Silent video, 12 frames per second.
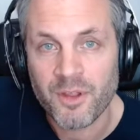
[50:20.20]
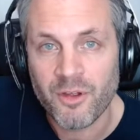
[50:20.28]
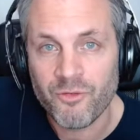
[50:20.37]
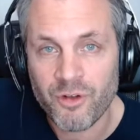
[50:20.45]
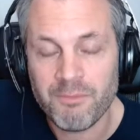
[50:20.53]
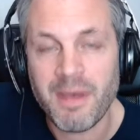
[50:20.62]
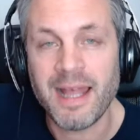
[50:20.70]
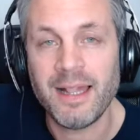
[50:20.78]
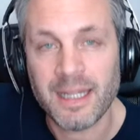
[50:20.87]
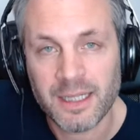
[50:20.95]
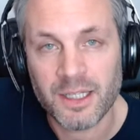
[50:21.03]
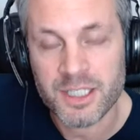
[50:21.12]
from my
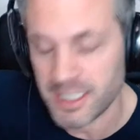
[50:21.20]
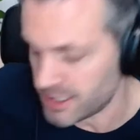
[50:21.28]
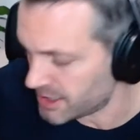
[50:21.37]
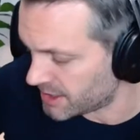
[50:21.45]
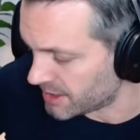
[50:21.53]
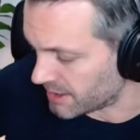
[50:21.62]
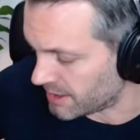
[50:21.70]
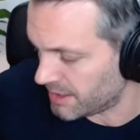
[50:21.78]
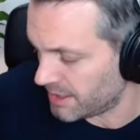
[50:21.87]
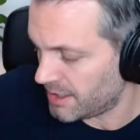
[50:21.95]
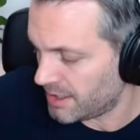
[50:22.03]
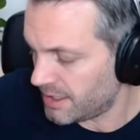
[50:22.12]
little sister.
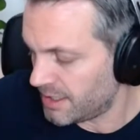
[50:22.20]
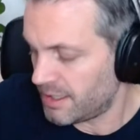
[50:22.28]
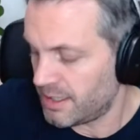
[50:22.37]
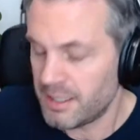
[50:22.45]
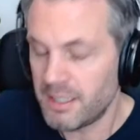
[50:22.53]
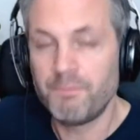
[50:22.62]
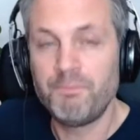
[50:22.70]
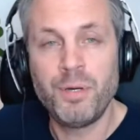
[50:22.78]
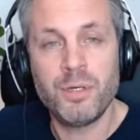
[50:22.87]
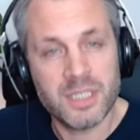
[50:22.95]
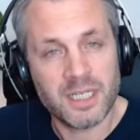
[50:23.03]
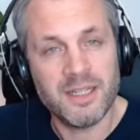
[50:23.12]

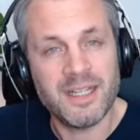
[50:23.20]
Putin,